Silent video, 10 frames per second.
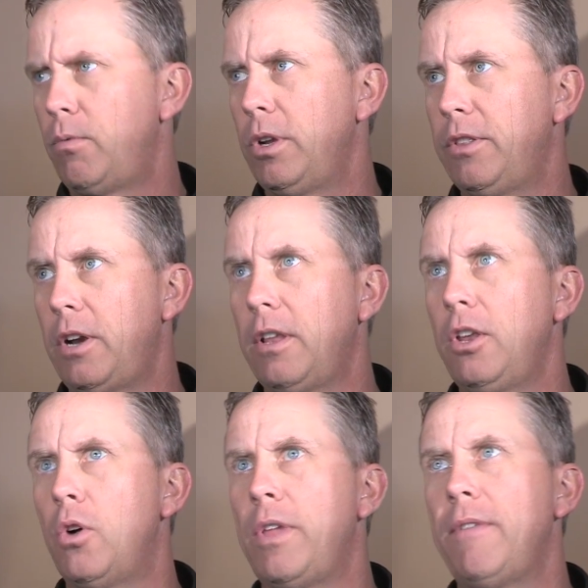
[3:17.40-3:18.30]
really
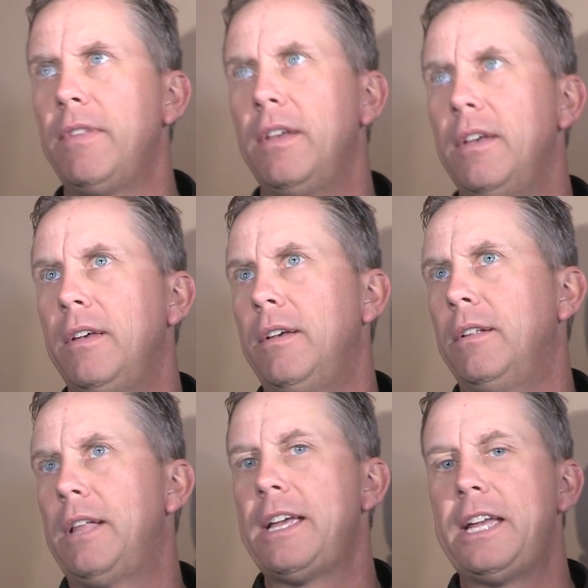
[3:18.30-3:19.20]
they're, you know, they
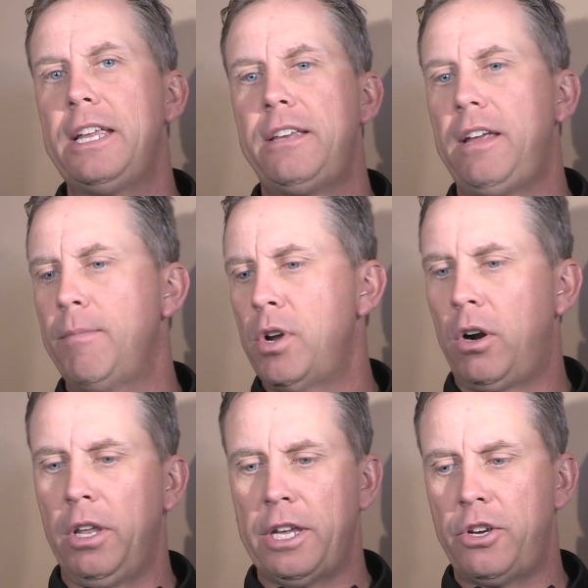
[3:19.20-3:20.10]
like any team in
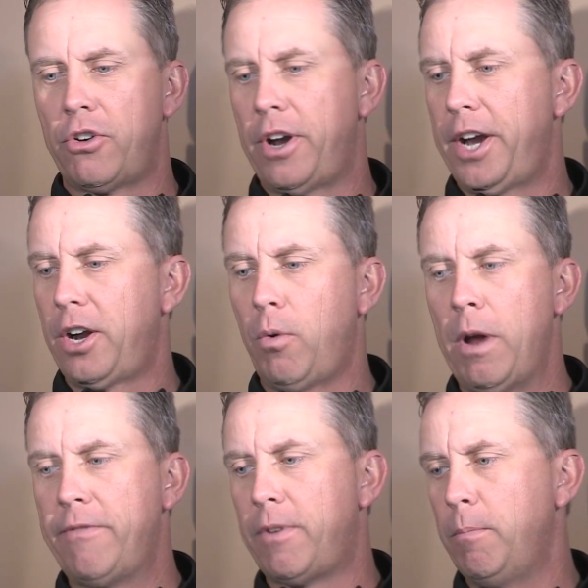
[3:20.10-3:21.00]
our league, you're a hair
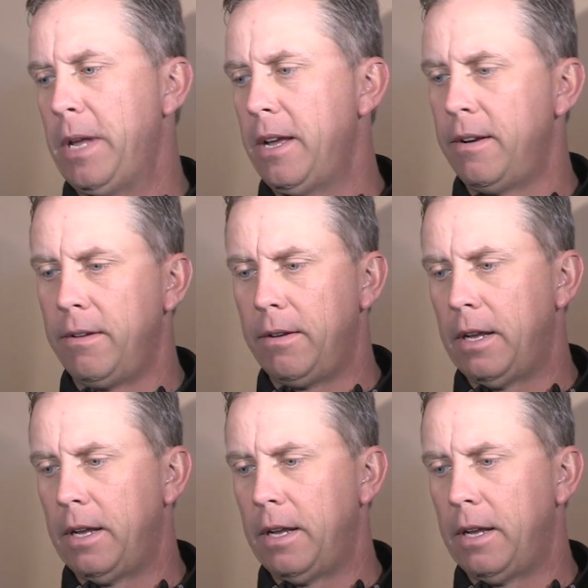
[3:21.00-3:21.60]
away from being.